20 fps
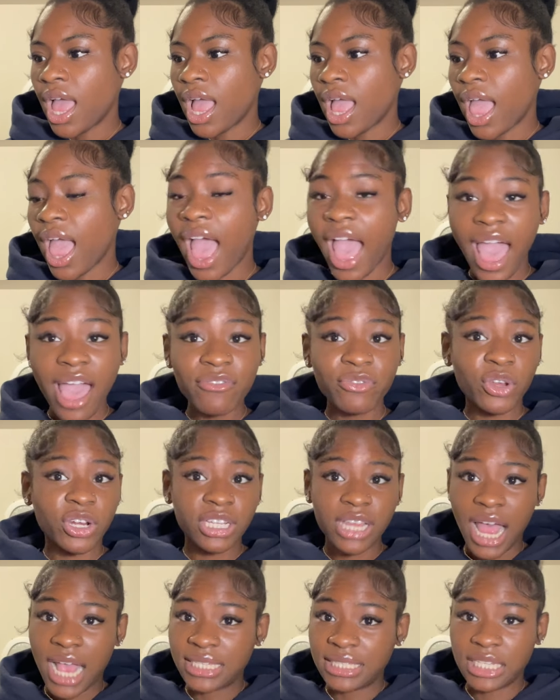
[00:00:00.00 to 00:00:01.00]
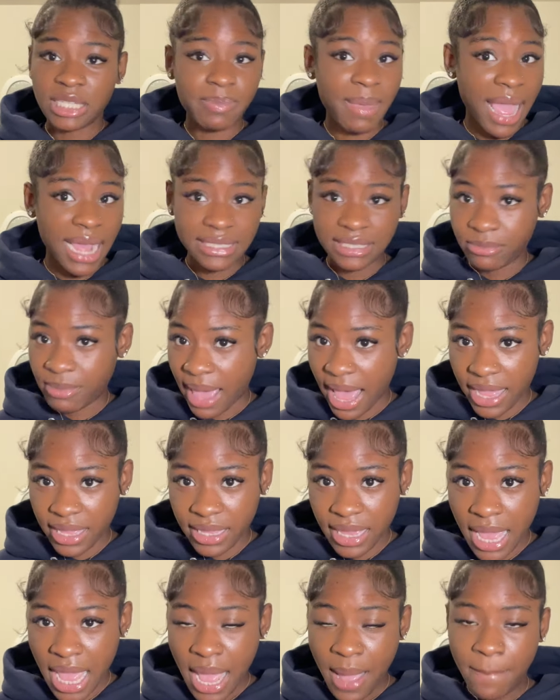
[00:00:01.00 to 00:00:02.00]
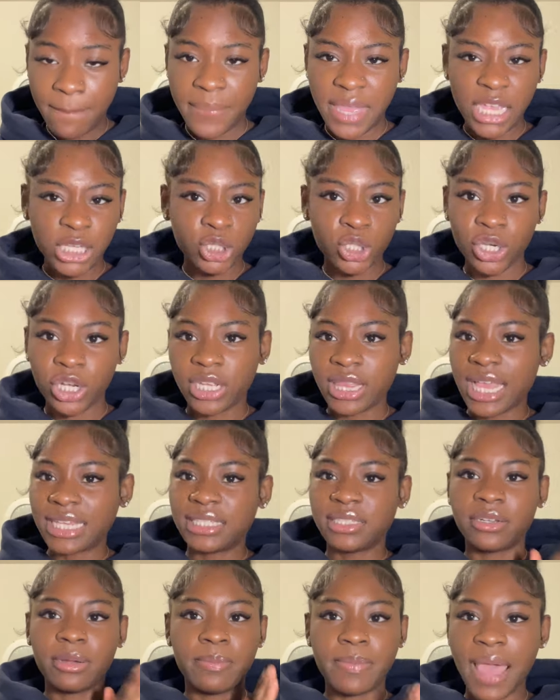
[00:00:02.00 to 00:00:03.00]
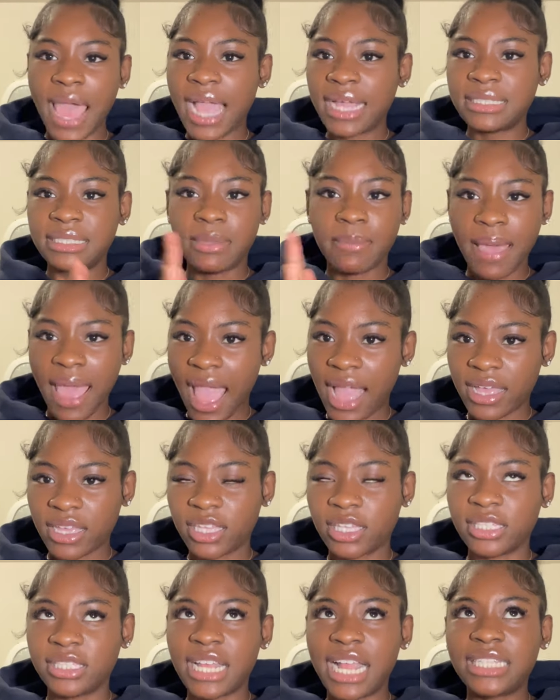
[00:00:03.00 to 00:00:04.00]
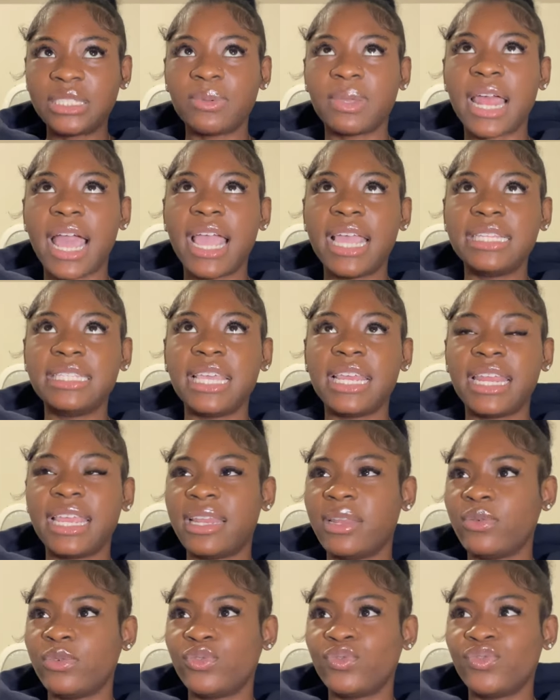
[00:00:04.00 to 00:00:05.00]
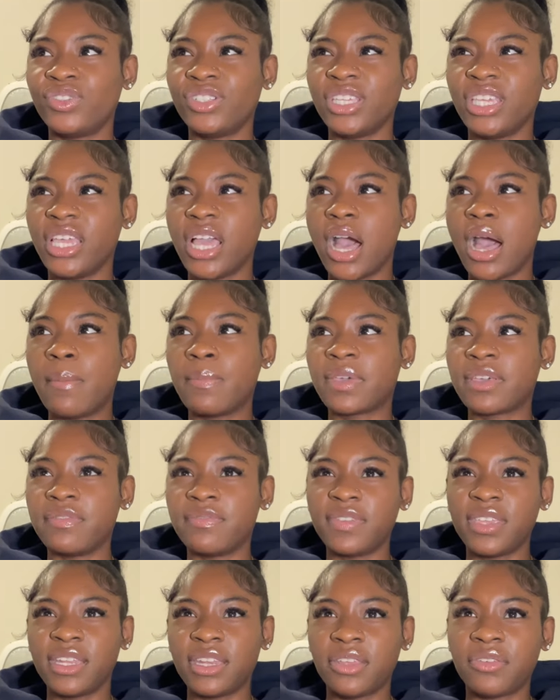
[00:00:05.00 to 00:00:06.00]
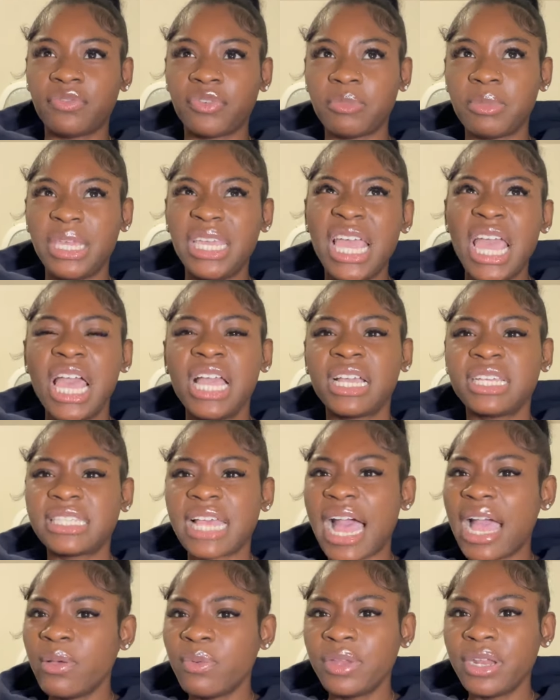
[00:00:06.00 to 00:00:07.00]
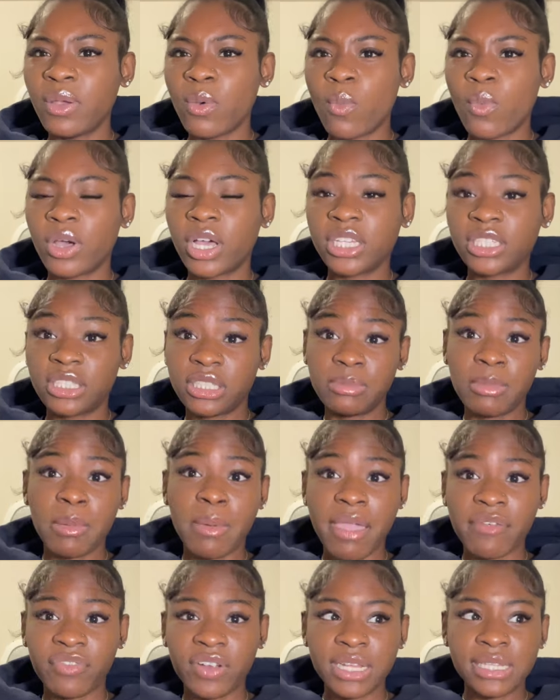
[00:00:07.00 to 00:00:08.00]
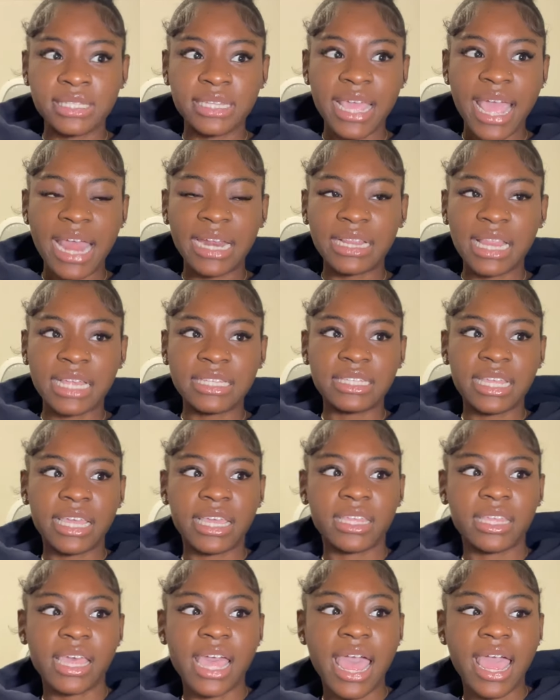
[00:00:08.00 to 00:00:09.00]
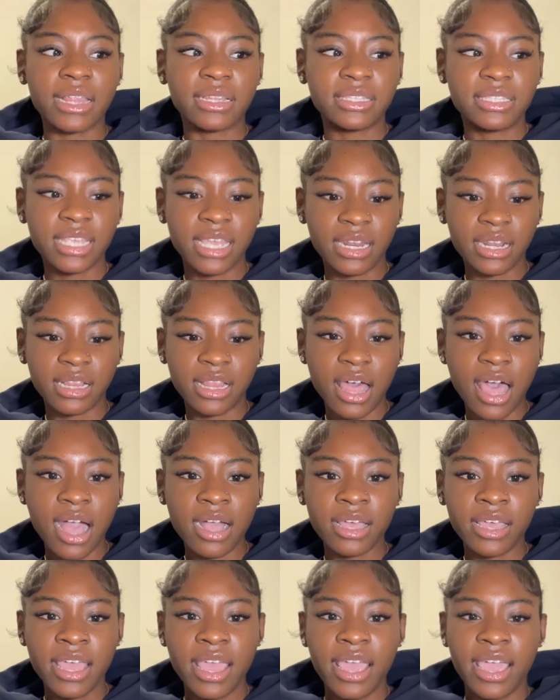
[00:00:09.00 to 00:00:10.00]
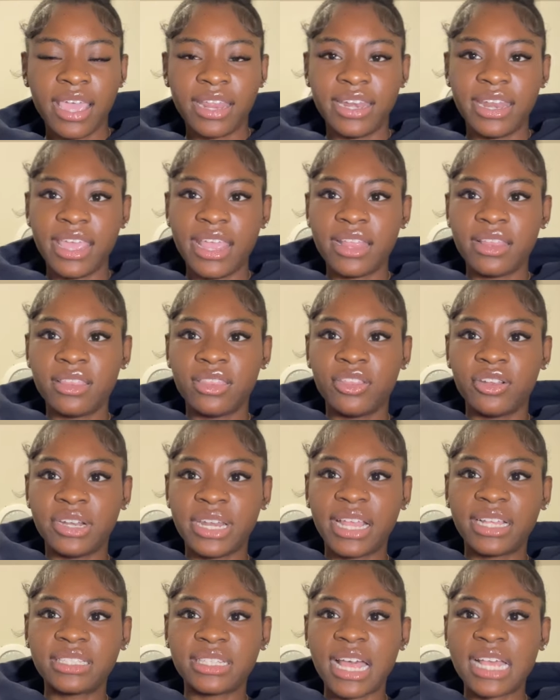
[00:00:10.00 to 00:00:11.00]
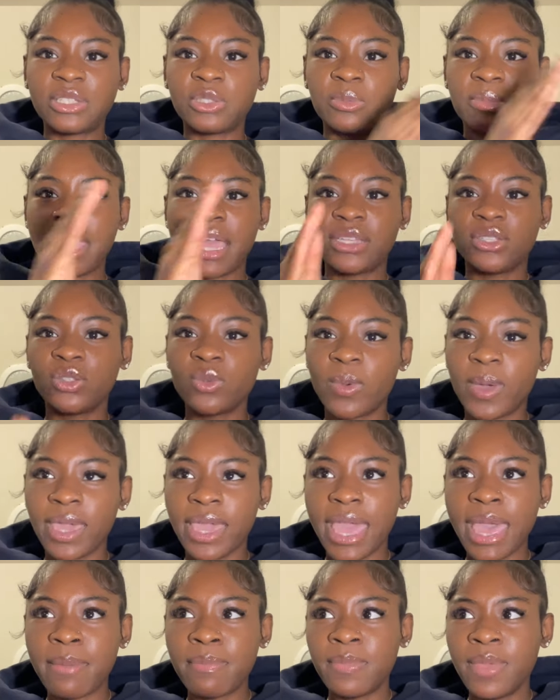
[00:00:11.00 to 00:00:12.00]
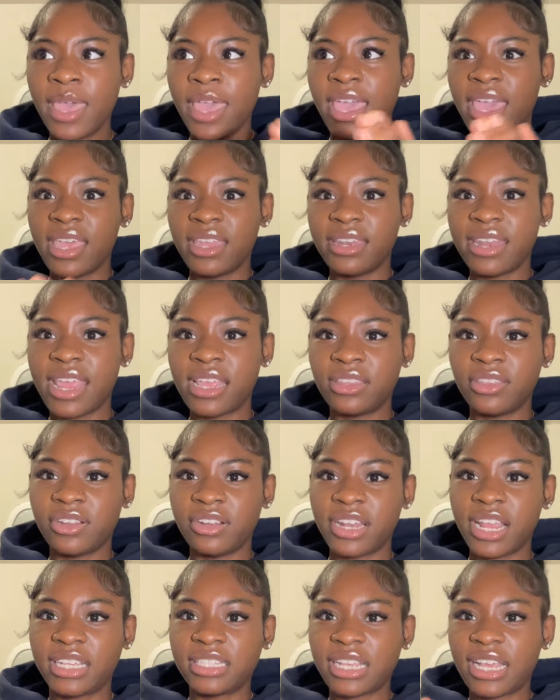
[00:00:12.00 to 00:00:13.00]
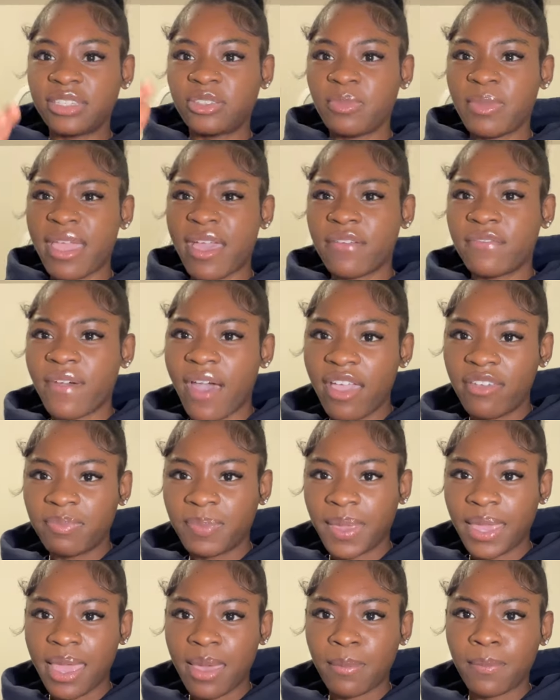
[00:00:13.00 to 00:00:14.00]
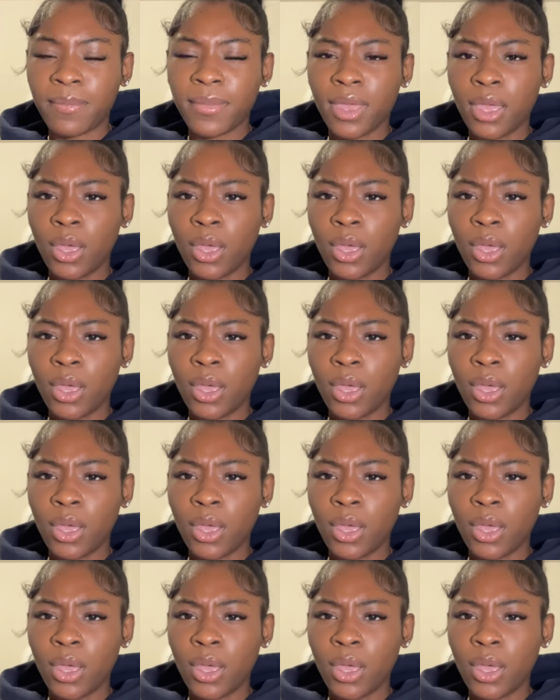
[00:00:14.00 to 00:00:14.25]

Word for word: Have your classes back to back. Make sure your classes are back to back because that's what I did and it was really um, convenient for me because I wouldn't because some of my friends they had class like at 10 o'clock and then their next class would be at 2 a.m. and then their next class would be at 5 p.m.